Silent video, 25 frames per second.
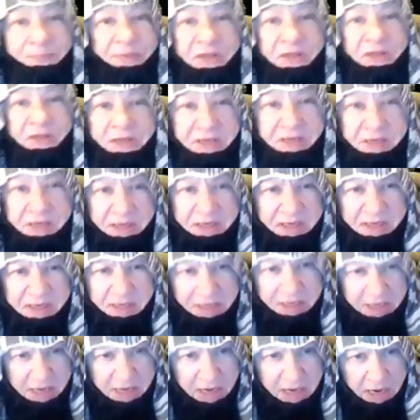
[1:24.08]

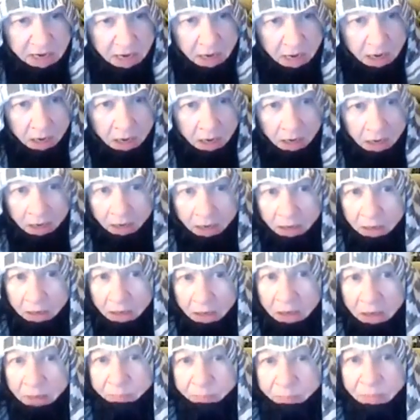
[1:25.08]
Yeah,
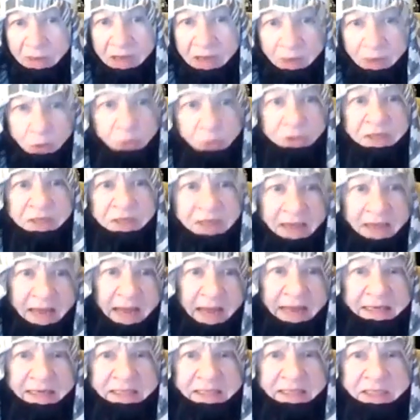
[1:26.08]
about
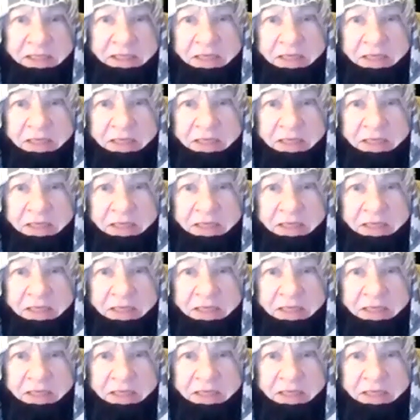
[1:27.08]
that.